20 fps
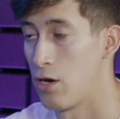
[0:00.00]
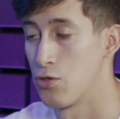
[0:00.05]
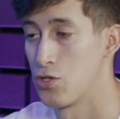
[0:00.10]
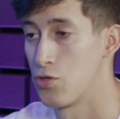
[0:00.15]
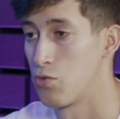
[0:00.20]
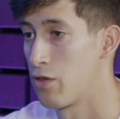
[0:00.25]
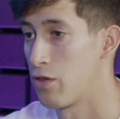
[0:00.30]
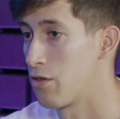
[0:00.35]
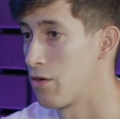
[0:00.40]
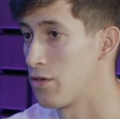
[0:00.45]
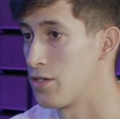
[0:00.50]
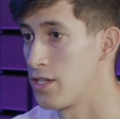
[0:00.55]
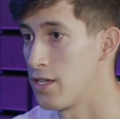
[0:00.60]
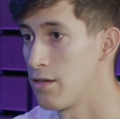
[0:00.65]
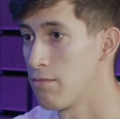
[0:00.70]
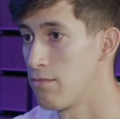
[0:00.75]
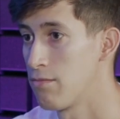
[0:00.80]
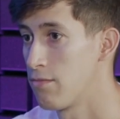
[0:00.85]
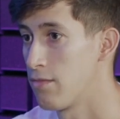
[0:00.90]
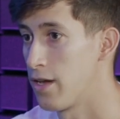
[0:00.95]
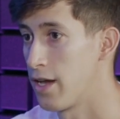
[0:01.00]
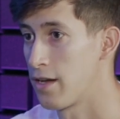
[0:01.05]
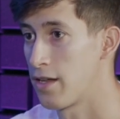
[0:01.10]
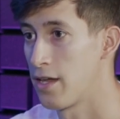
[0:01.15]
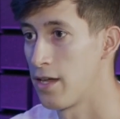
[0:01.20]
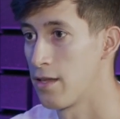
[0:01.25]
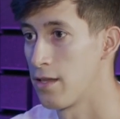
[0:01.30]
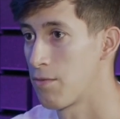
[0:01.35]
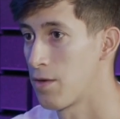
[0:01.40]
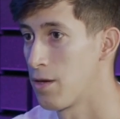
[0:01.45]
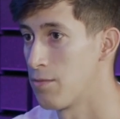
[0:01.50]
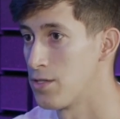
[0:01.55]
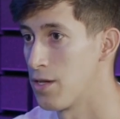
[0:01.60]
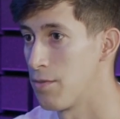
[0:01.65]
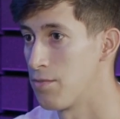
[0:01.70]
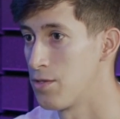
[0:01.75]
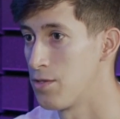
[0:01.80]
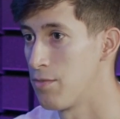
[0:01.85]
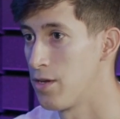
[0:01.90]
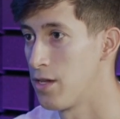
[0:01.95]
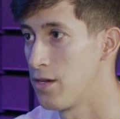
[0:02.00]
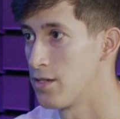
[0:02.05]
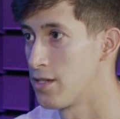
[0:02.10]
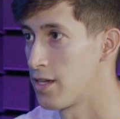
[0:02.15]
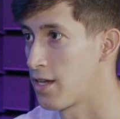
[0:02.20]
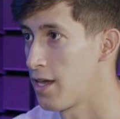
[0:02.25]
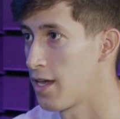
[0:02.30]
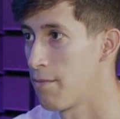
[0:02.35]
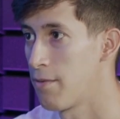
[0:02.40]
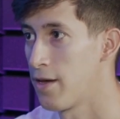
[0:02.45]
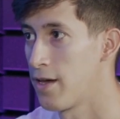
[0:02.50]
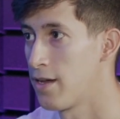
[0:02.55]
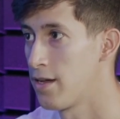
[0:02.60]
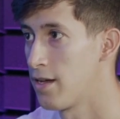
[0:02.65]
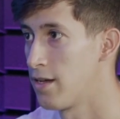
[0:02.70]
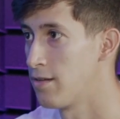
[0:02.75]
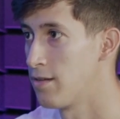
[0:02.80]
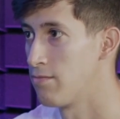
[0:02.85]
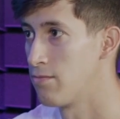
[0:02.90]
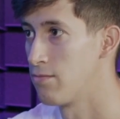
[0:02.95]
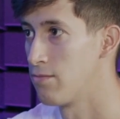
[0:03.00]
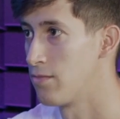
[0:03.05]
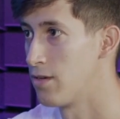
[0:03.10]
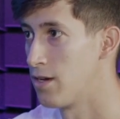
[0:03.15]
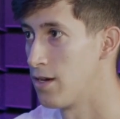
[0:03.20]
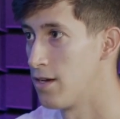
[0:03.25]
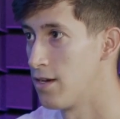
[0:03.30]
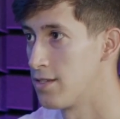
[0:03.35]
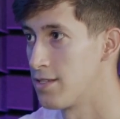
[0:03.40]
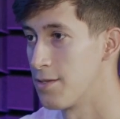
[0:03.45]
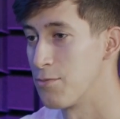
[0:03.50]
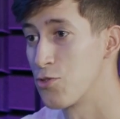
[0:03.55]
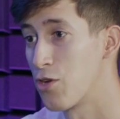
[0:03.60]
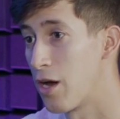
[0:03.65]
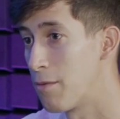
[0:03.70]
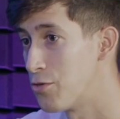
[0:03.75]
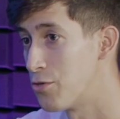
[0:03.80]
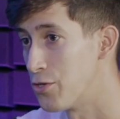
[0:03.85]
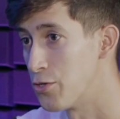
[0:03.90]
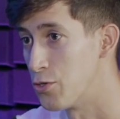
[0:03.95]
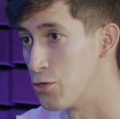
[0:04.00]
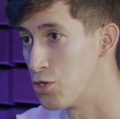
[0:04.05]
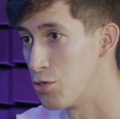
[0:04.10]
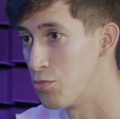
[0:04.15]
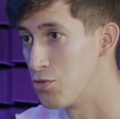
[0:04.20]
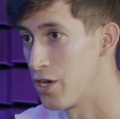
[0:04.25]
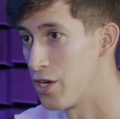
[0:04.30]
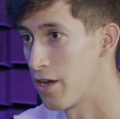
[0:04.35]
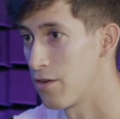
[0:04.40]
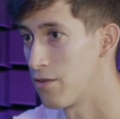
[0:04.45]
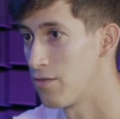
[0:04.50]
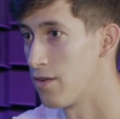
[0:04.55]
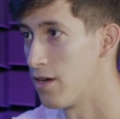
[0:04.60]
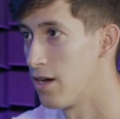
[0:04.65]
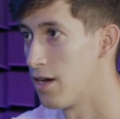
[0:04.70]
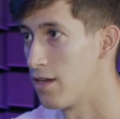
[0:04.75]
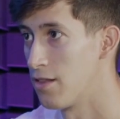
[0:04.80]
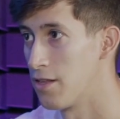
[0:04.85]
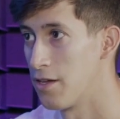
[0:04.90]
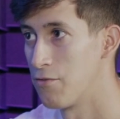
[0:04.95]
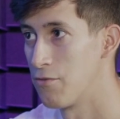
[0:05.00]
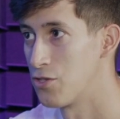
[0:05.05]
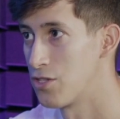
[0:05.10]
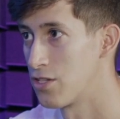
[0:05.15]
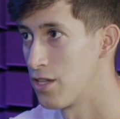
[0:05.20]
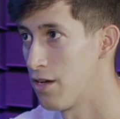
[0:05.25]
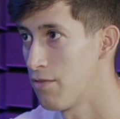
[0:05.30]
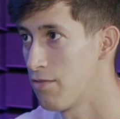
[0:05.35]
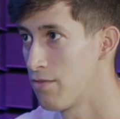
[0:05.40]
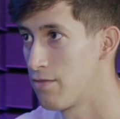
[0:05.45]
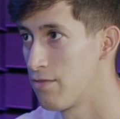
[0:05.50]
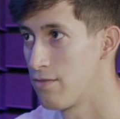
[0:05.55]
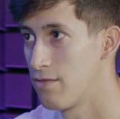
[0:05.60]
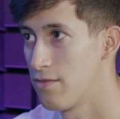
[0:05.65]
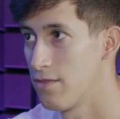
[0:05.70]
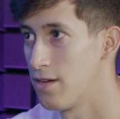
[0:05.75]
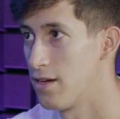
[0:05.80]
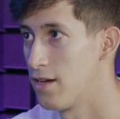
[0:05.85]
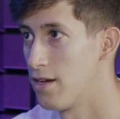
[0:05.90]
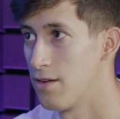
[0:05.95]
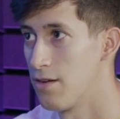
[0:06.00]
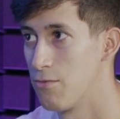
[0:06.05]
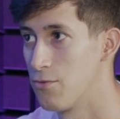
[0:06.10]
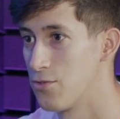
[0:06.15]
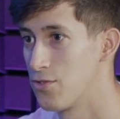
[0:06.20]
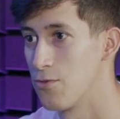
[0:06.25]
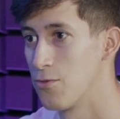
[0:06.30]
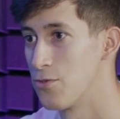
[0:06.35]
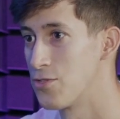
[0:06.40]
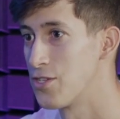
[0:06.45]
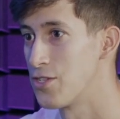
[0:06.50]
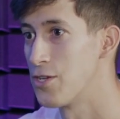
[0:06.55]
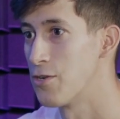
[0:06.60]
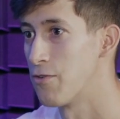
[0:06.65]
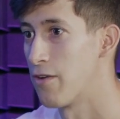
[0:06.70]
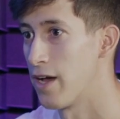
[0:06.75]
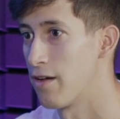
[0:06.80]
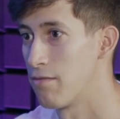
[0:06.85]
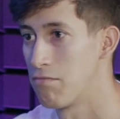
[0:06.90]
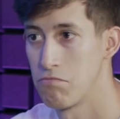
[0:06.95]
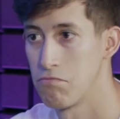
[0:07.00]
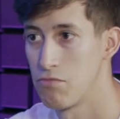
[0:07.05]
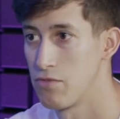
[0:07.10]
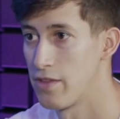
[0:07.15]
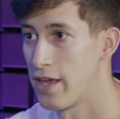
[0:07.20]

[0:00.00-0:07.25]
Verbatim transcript: I was with our team, and Caleb comes up to me and he's like, "Hey man, I uh, subscribe to your YouTube channel. Uh, love your stuff. Uh, we'll we'll see you around."